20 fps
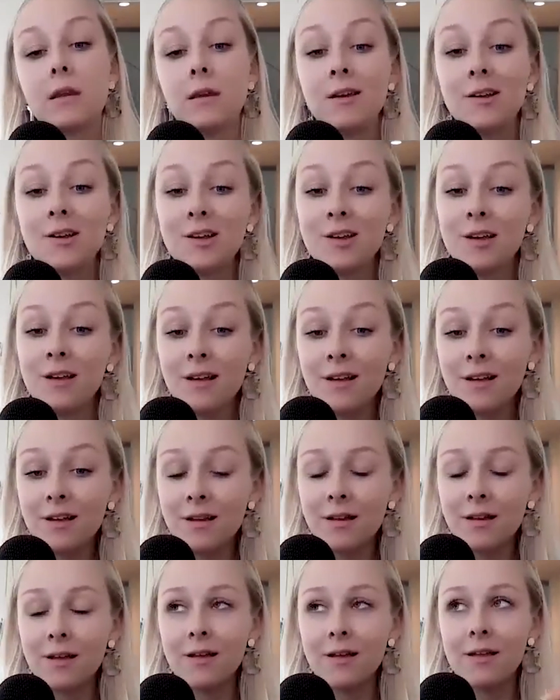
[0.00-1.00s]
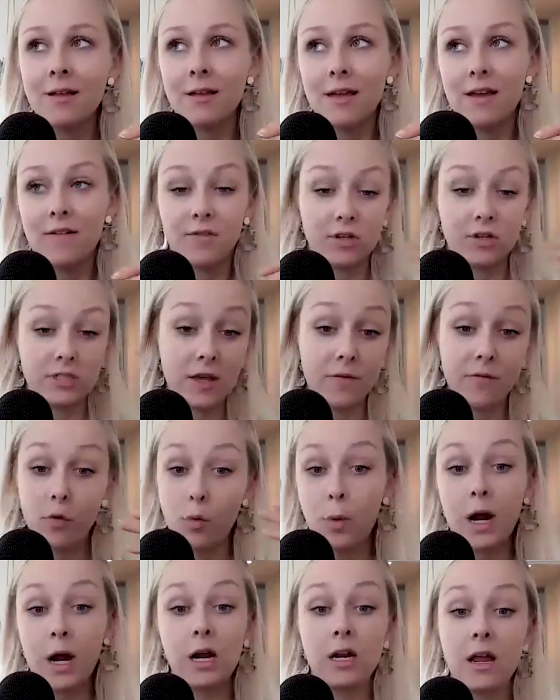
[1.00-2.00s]
if you're
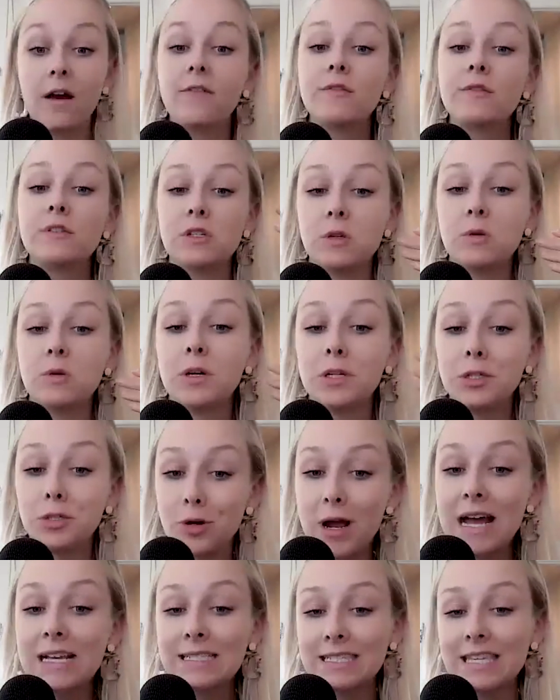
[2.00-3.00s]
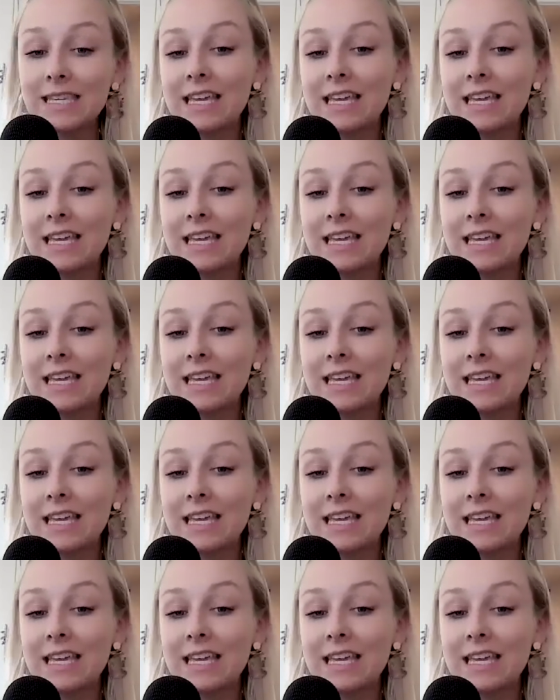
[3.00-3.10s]
self-aware enough to address,